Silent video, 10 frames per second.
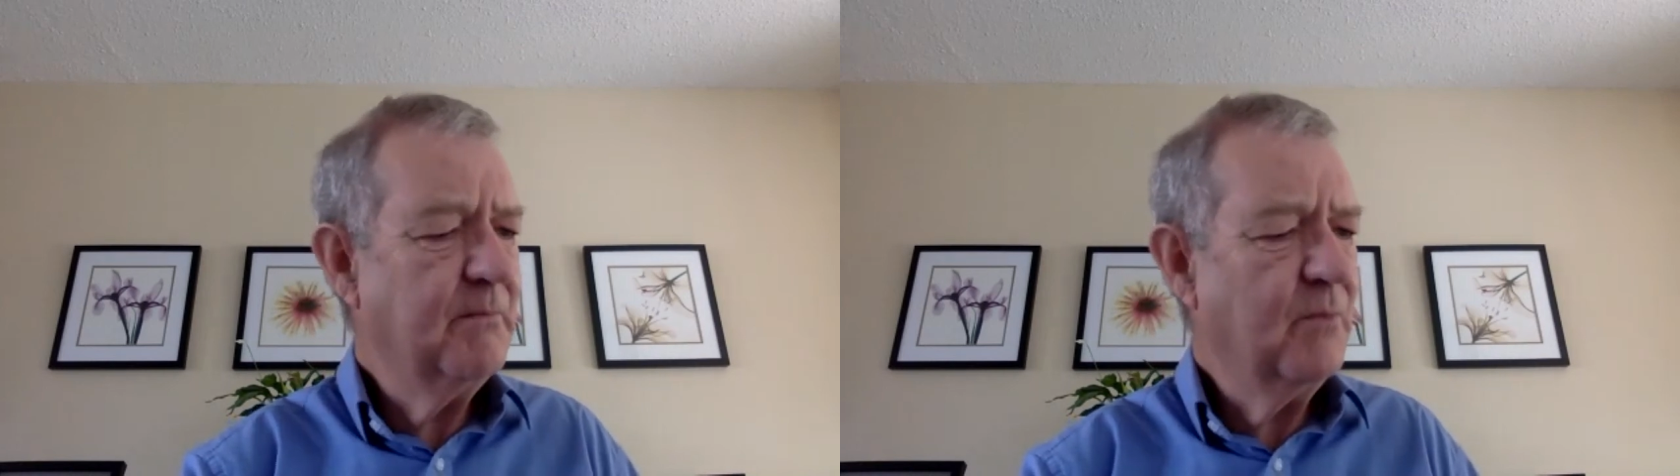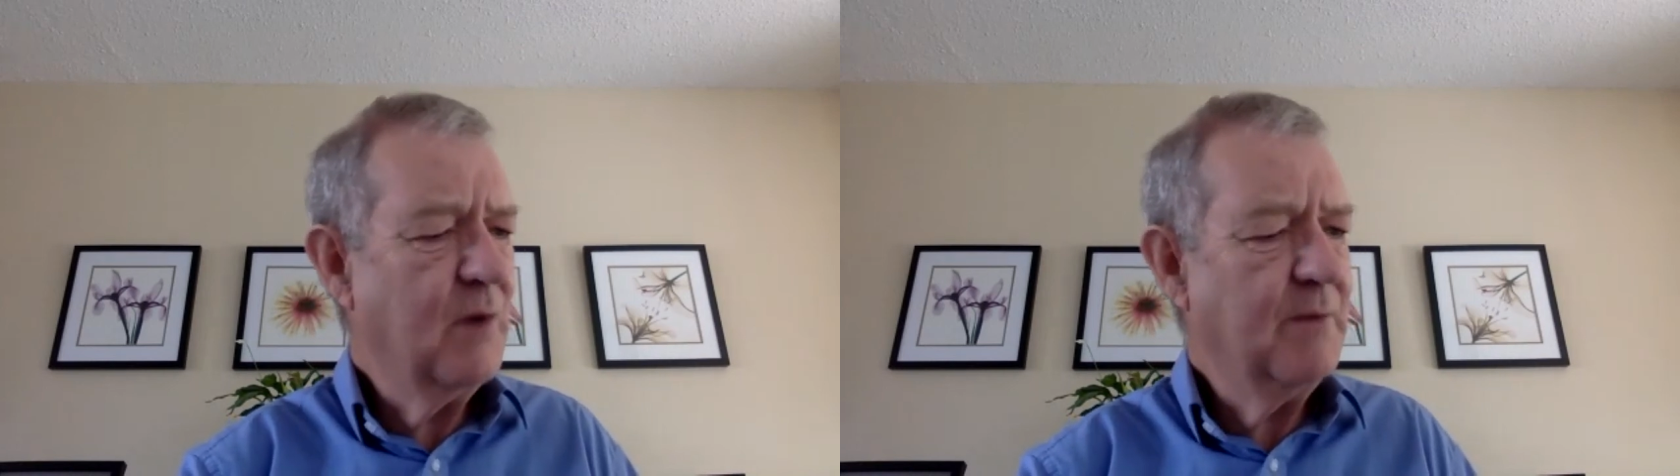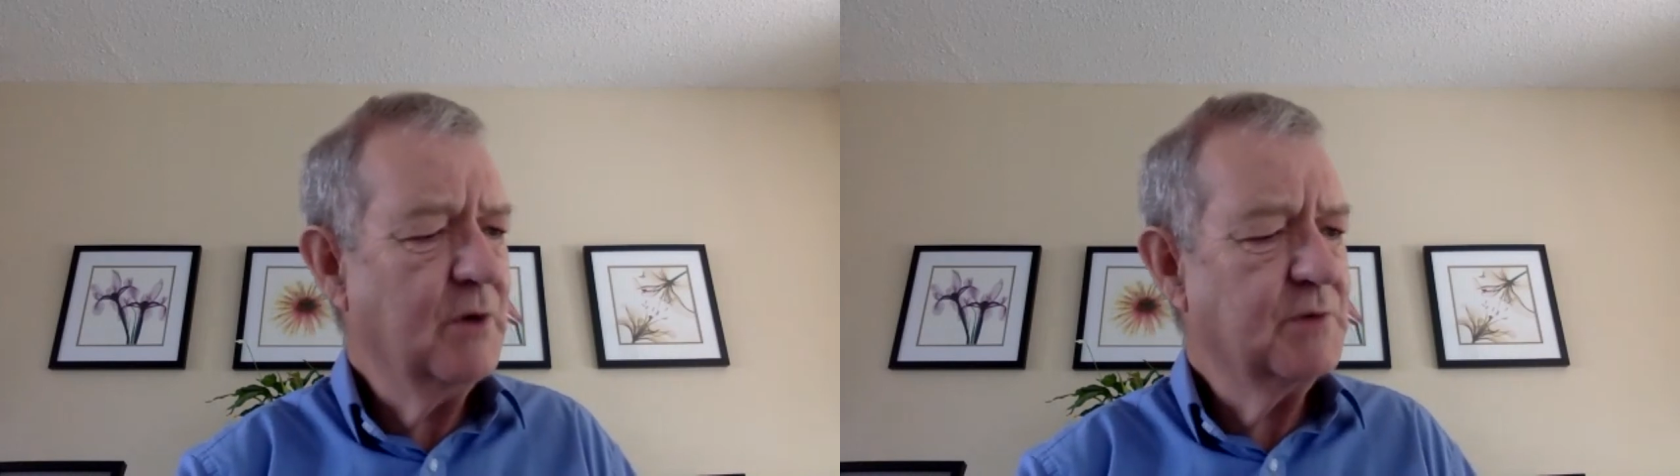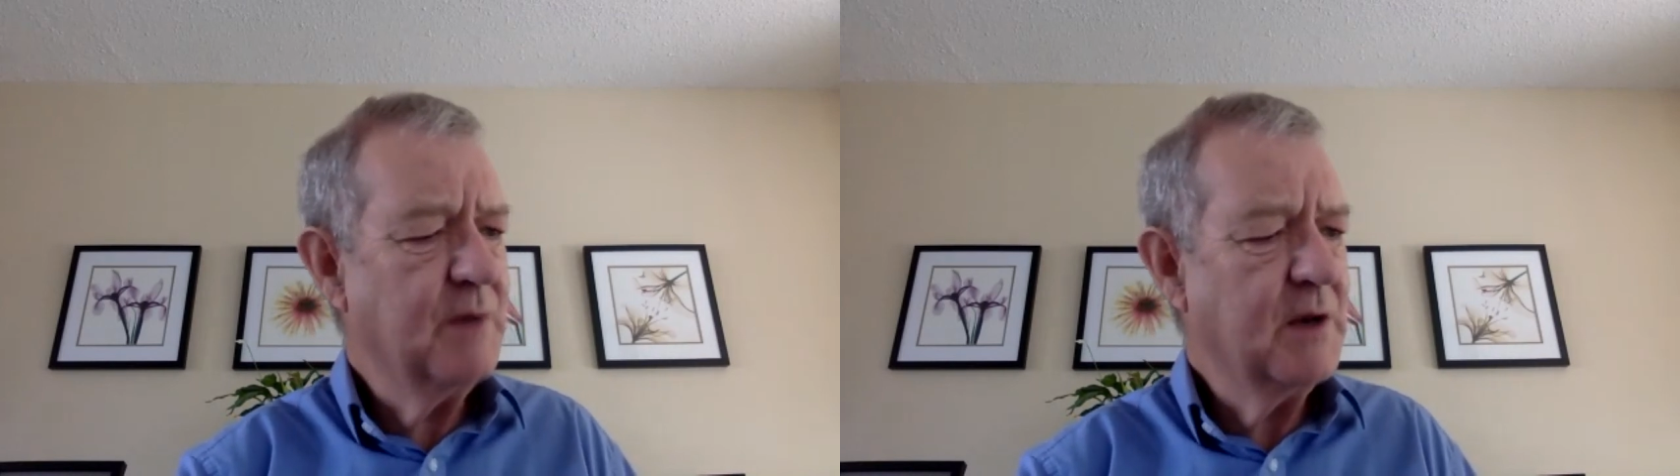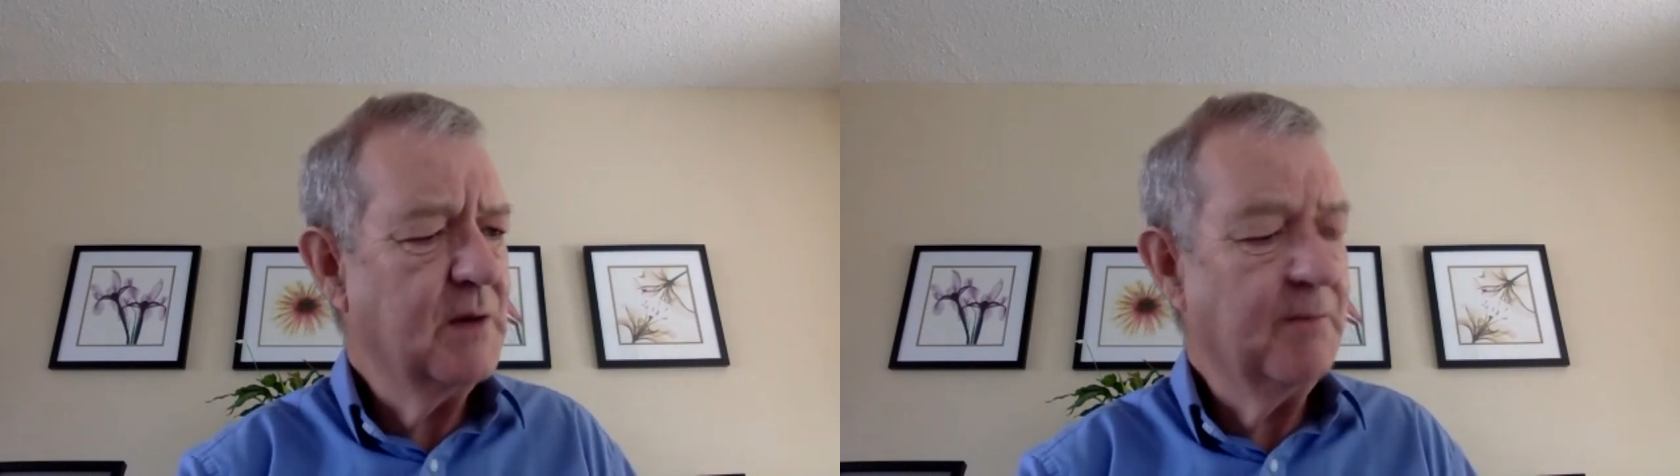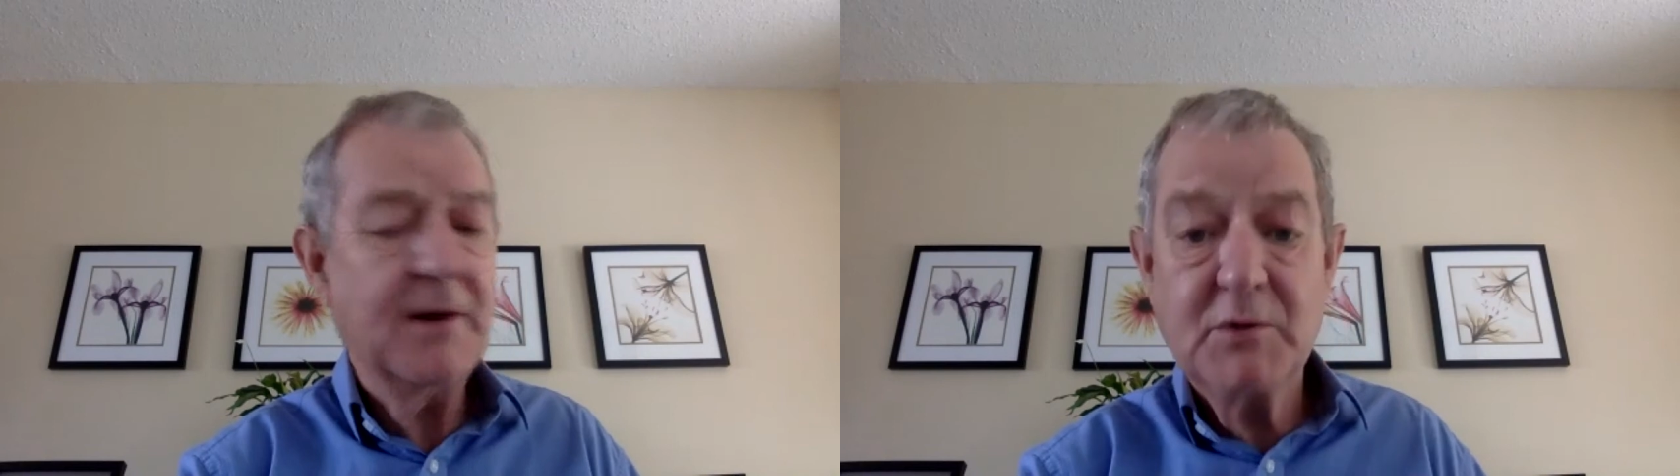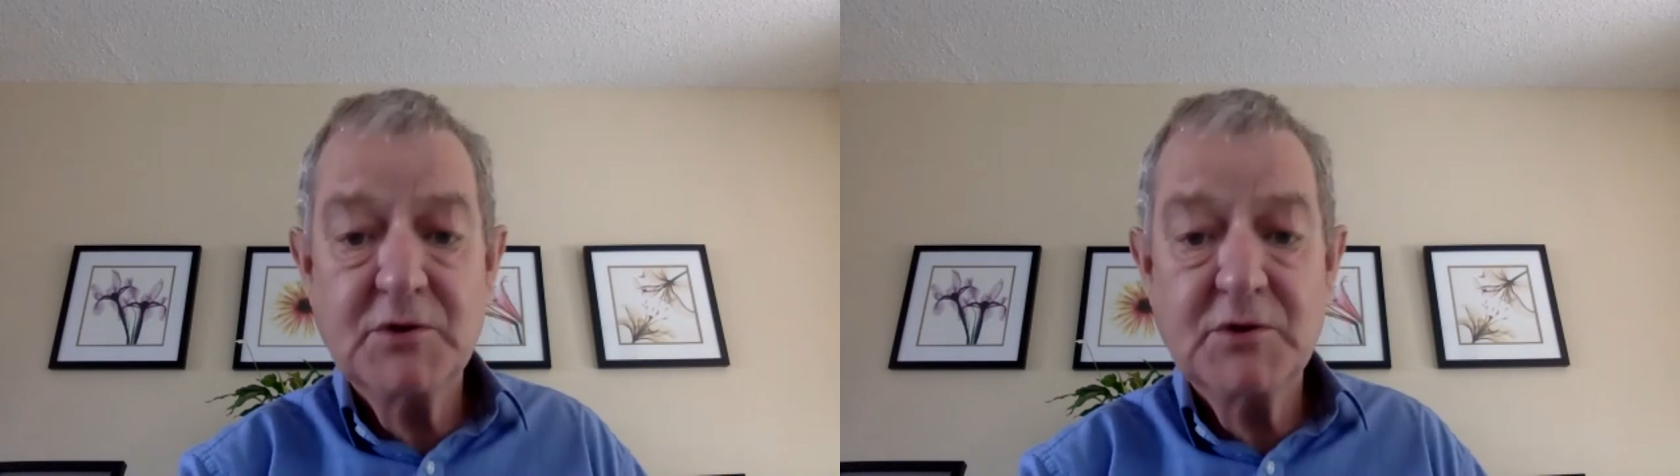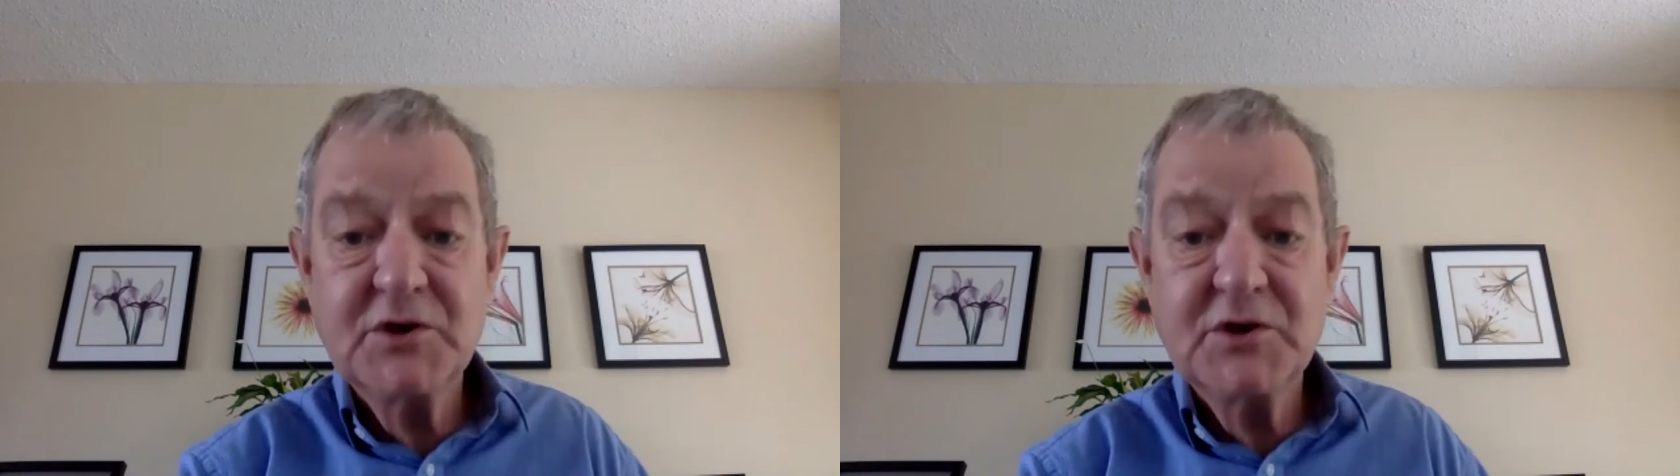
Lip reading: wear much makeup, but it was